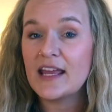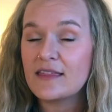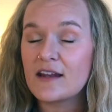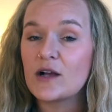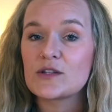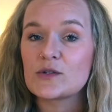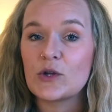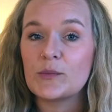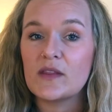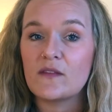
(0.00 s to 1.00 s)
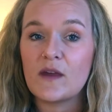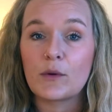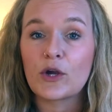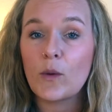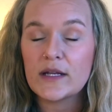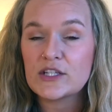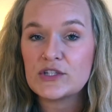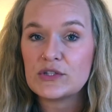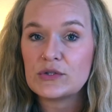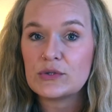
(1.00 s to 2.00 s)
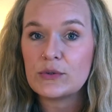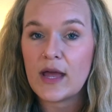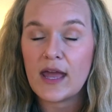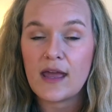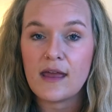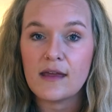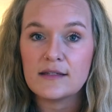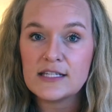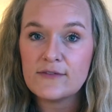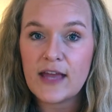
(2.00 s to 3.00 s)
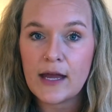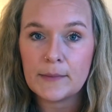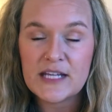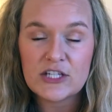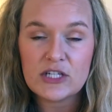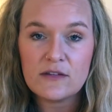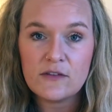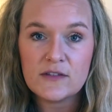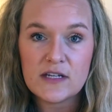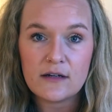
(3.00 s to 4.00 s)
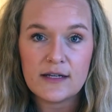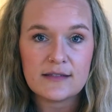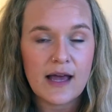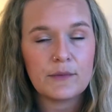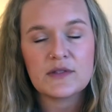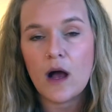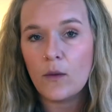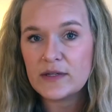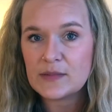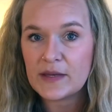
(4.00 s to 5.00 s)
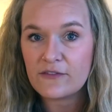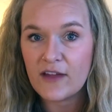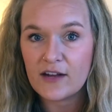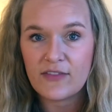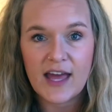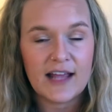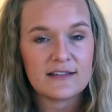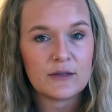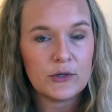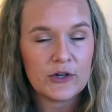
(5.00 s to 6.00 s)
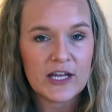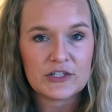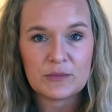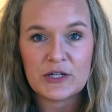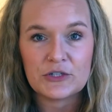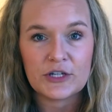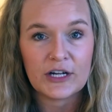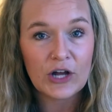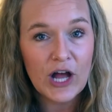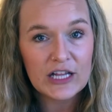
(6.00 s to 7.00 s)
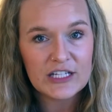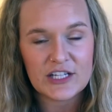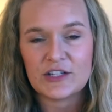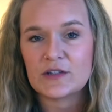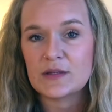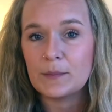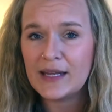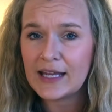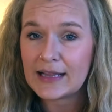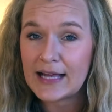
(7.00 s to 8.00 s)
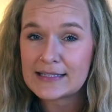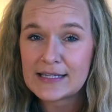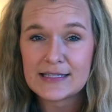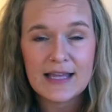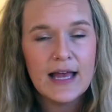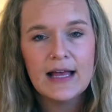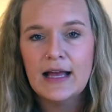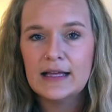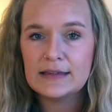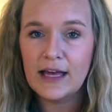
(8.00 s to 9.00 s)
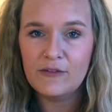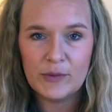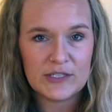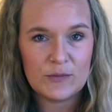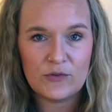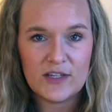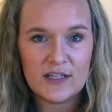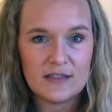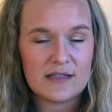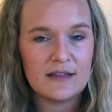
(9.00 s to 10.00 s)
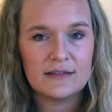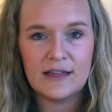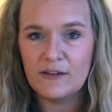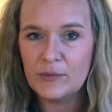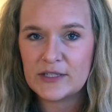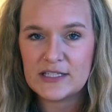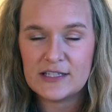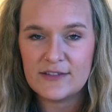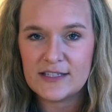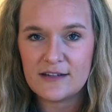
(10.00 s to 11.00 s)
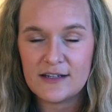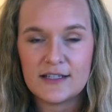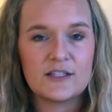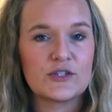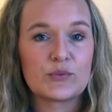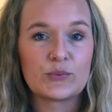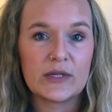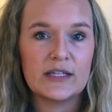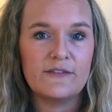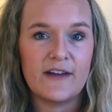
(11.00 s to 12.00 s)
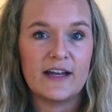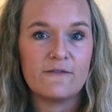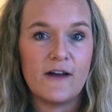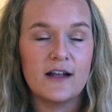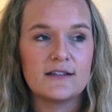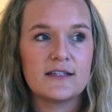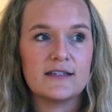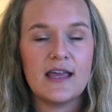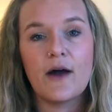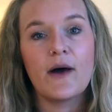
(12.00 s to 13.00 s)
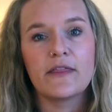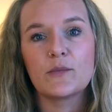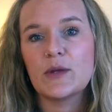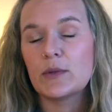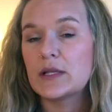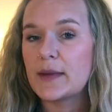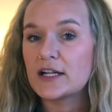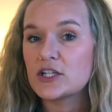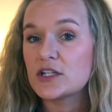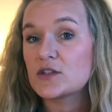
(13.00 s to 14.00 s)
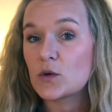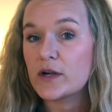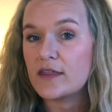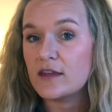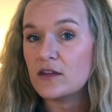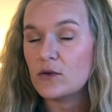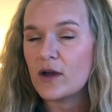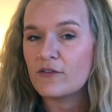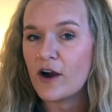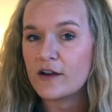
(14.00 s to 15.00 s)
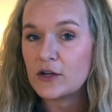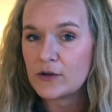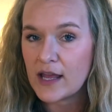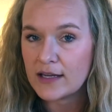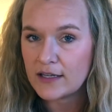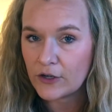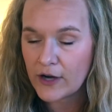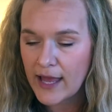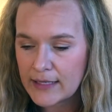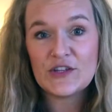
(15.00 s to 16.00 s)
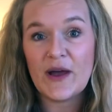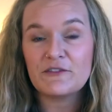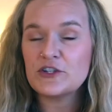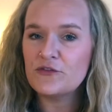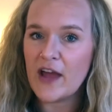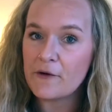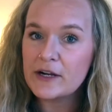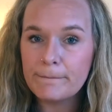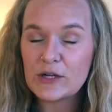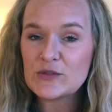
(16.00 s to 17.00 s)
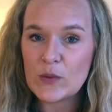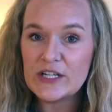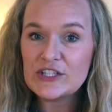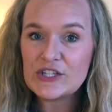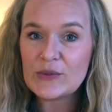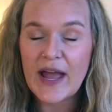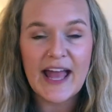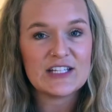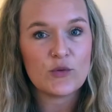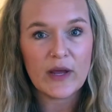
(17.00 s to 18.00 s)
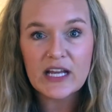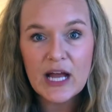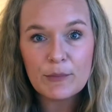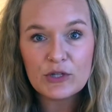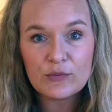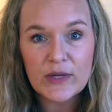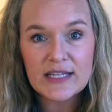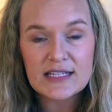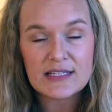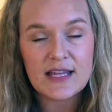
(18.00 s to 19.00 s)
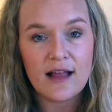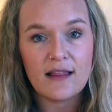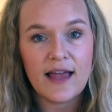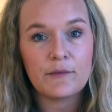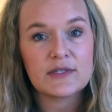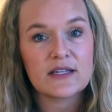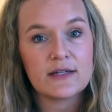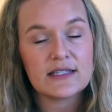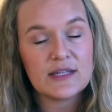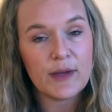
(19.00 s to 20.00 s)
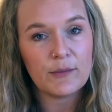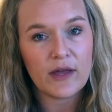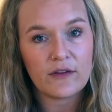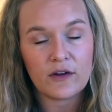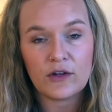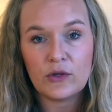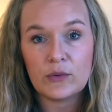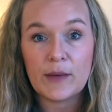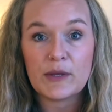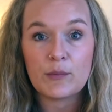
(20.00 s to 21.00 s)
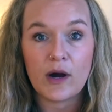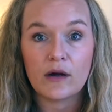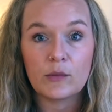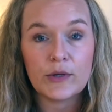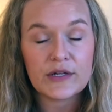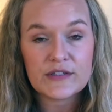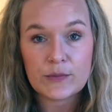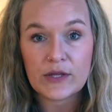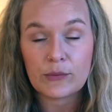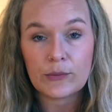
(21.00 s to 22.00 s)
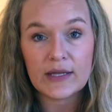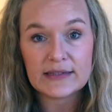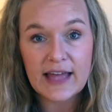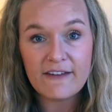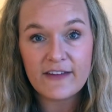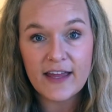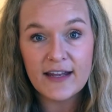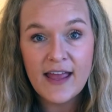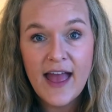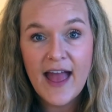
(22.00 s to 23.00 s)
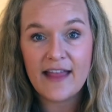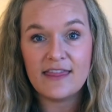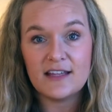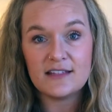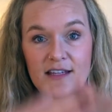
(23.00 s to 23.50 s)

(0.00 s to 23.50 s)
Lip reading: Nathan also told me that they were going to do a TV adaptation of the series. I was always a big fan of that as a communication major in college. I took some media classes. Love book to movies, love book to TV series, just really find it fun to see how other people imagine a story that you have already created in your head. So after devouring books 1 and 2, I had to wait a couple of weeks until I was going to see my brother, who let me borrow books 3 through 11, and this